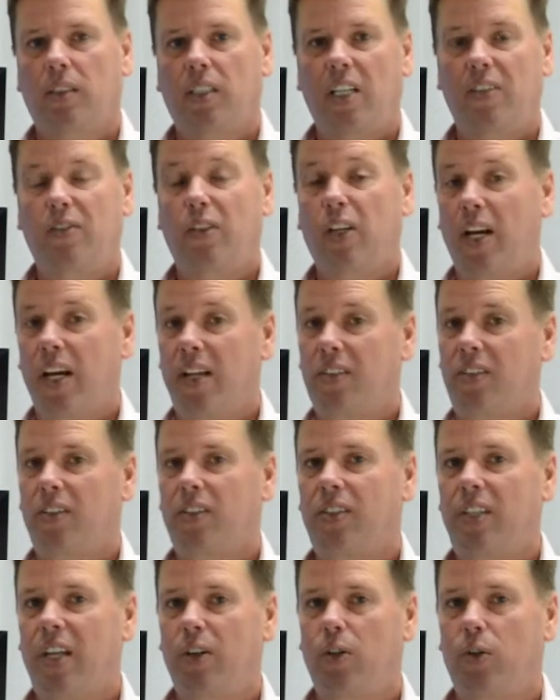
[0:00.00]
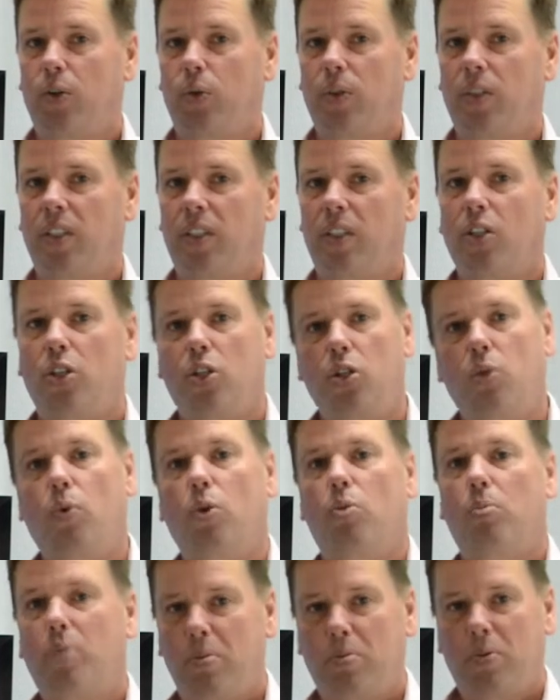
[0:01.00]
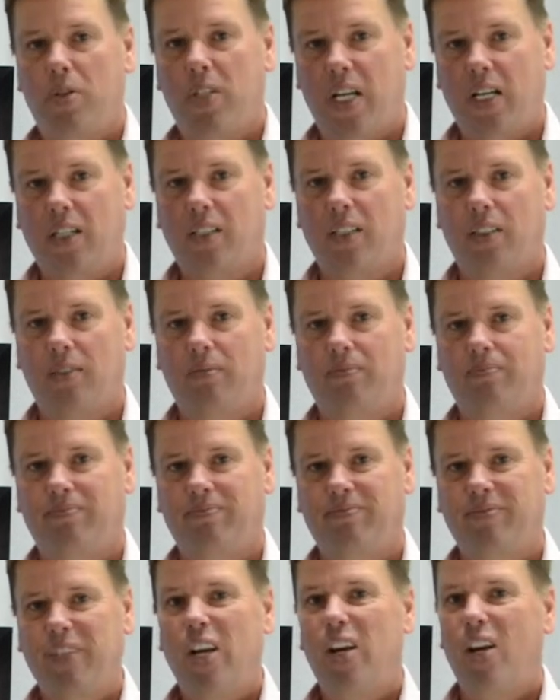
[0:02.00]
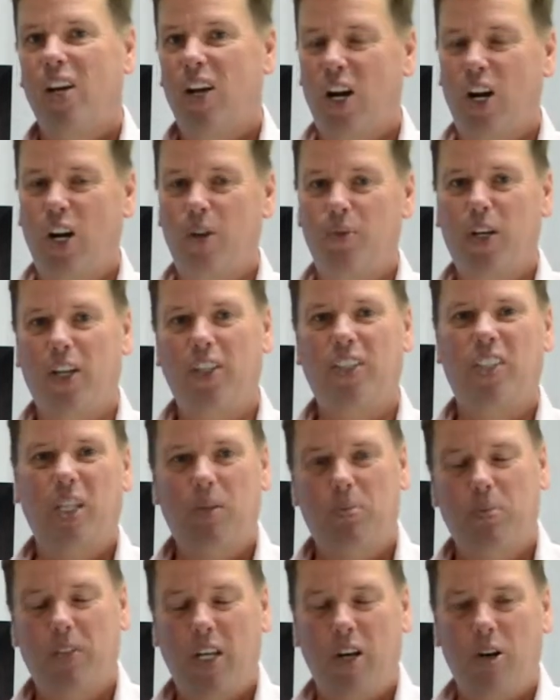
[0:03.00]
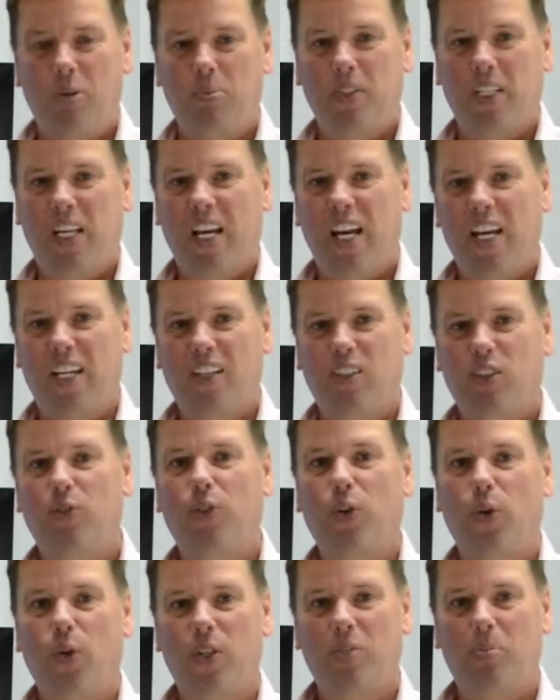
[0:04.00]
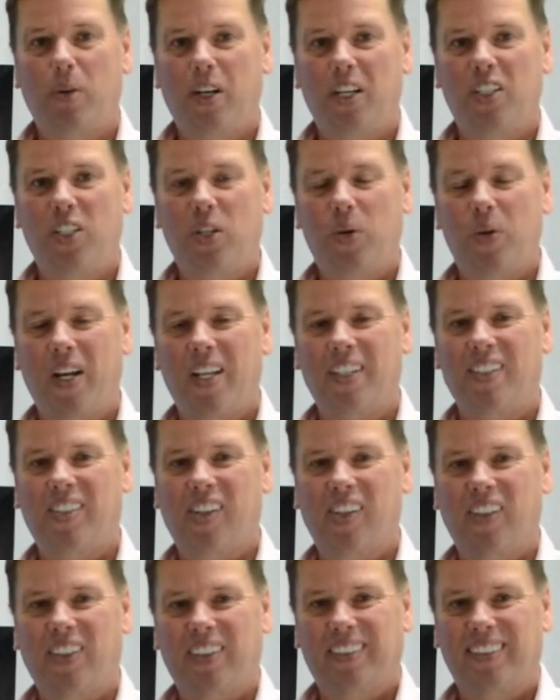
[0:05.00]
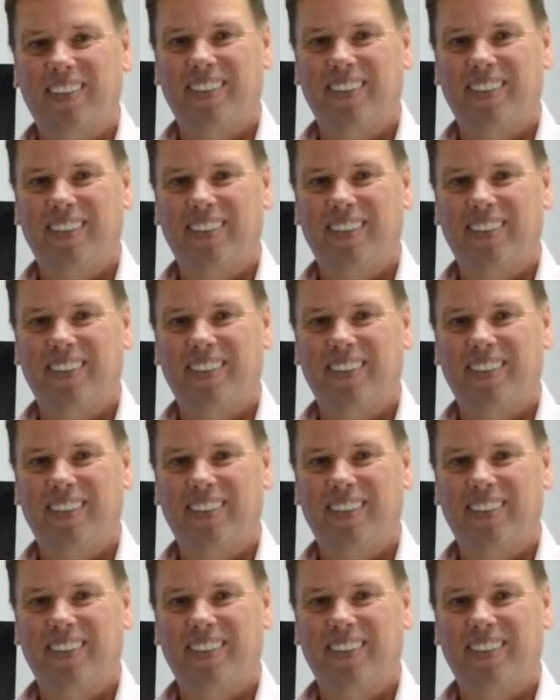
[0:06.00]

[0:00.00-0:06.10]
even though it hasn't settled, you will be protected. I hope those tips helped and look forward to speaking to you again soon.